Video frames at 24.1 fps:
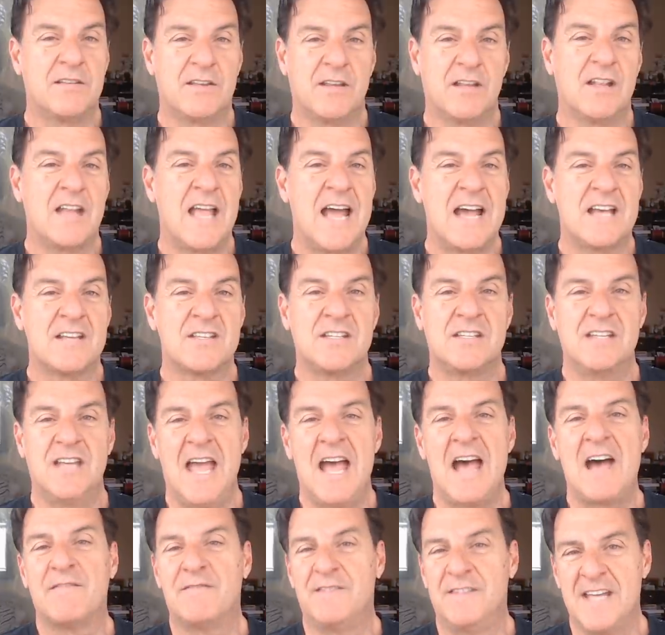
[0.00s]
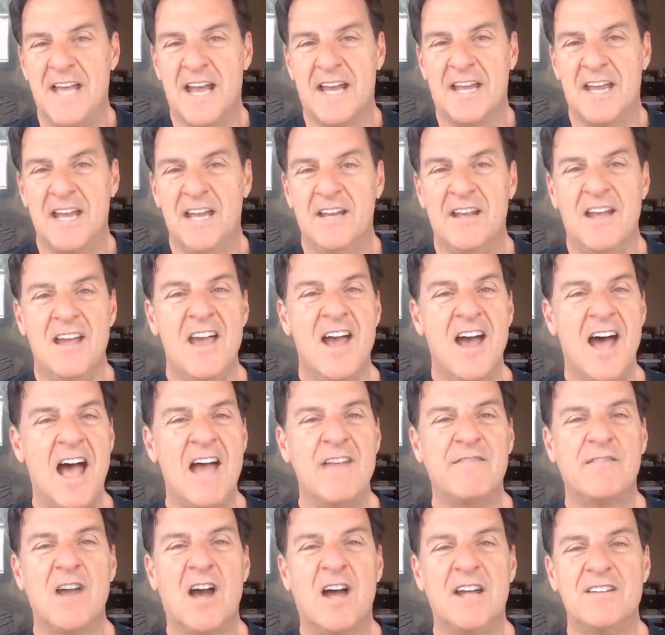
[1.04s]
the last half decade,
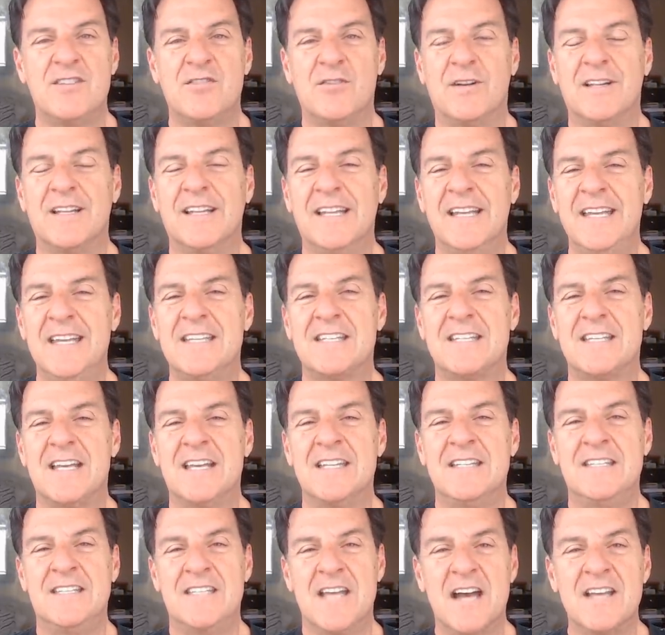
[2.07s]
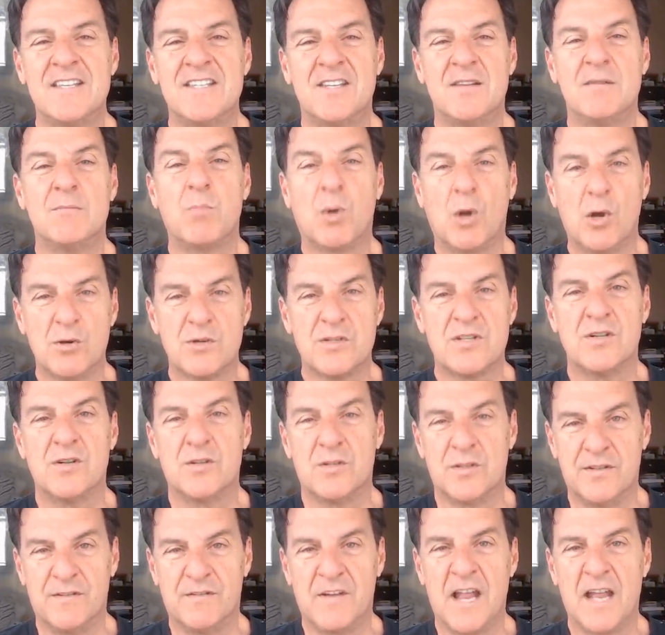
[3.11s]
I've gone to at least a dozen personal
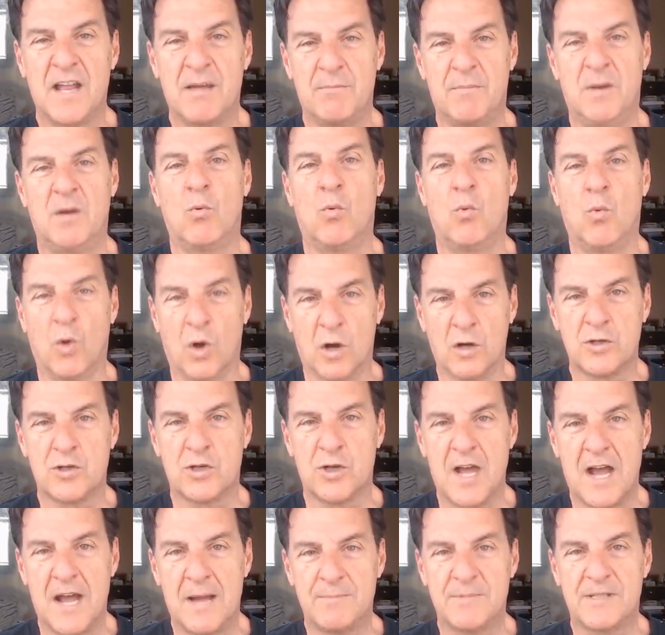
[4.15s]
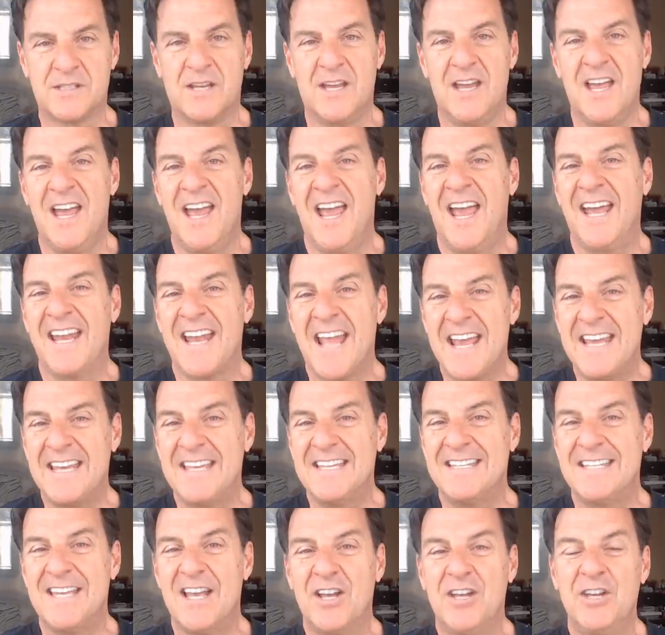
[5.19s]
development workshops. And I can
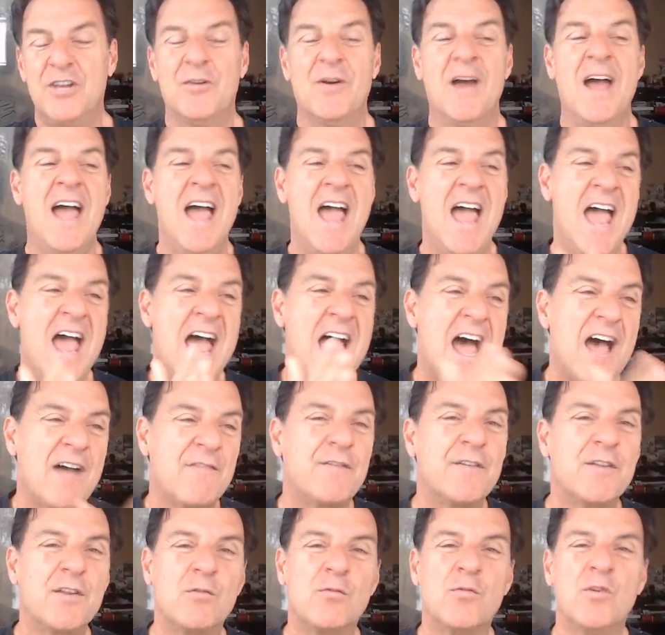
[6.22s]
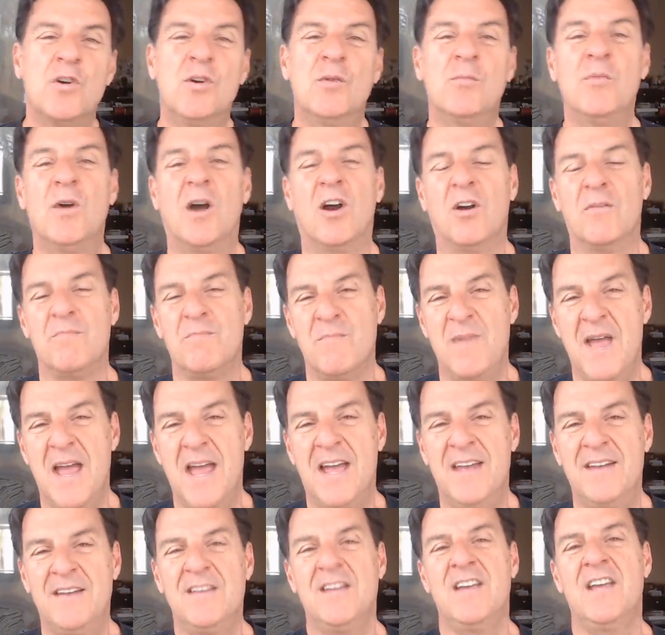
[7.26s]
tell you, half of the room are
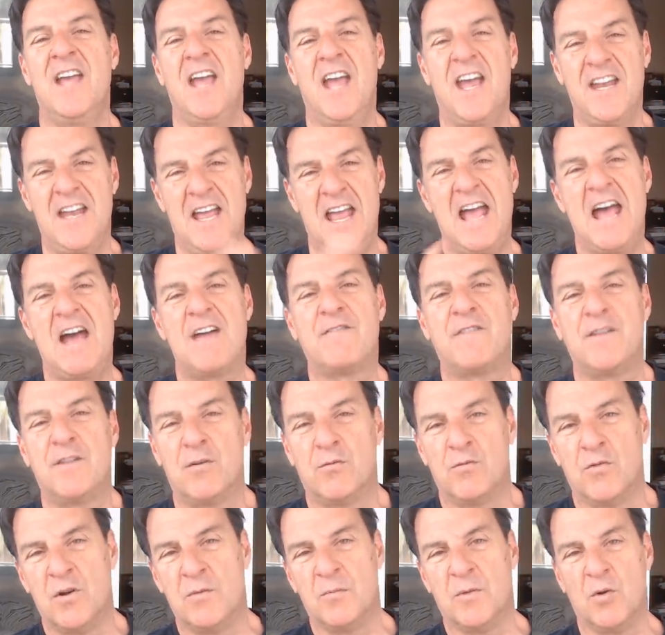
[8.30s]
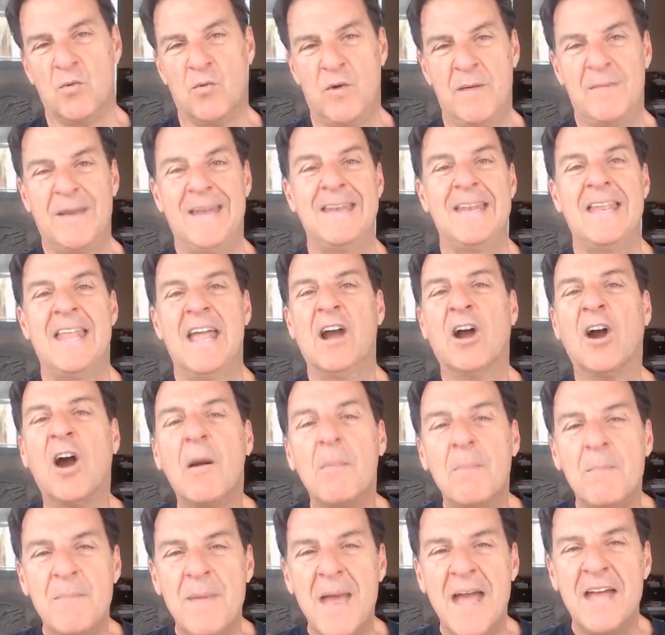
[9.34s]
men and half of the room are women. There are
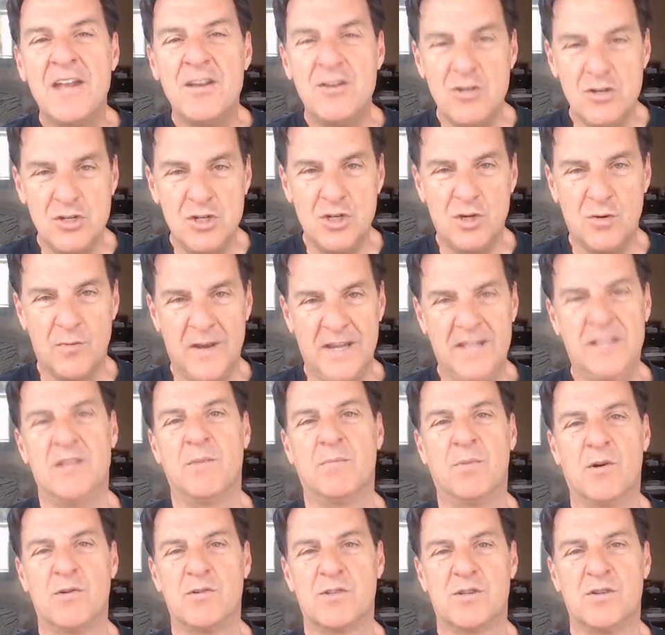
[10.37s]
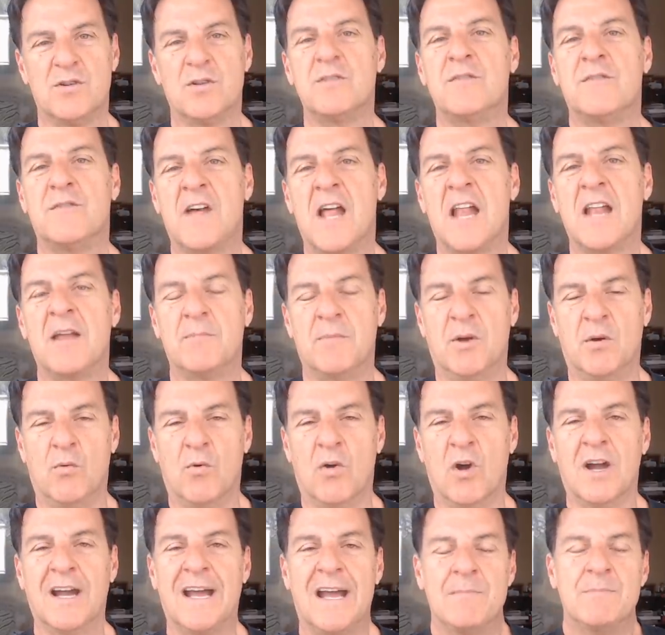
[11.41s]
men doing the personal development
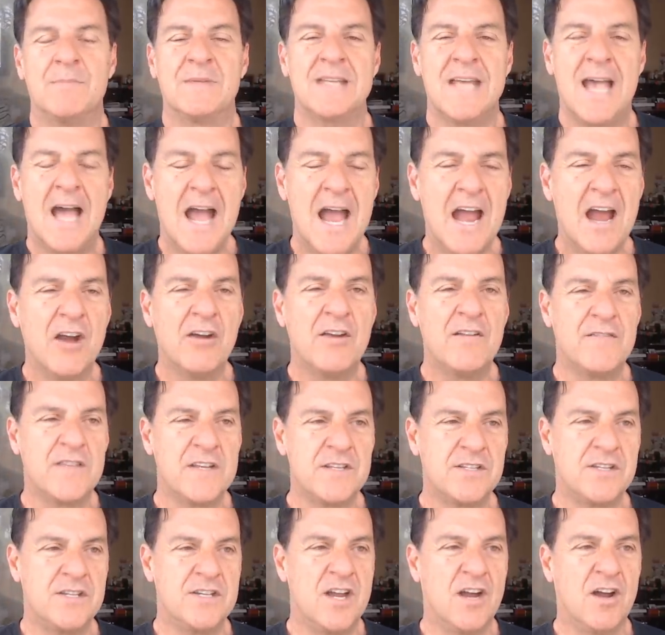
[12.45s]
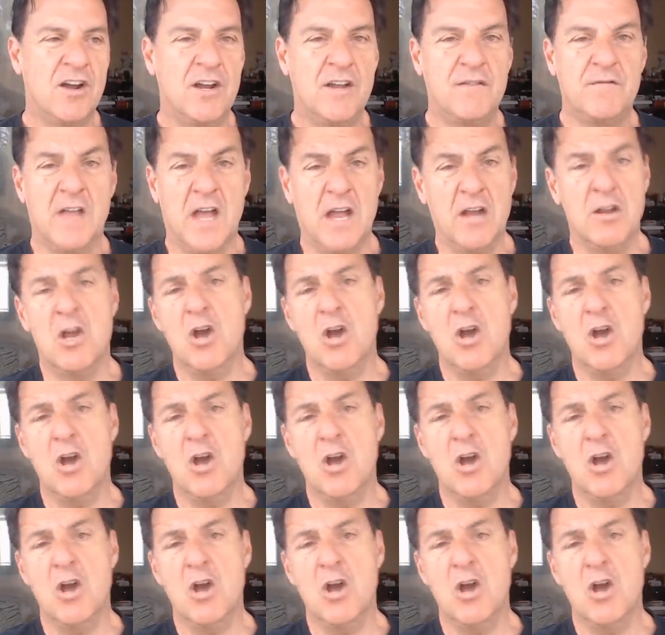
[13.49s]
work. I'm tired of this narrative that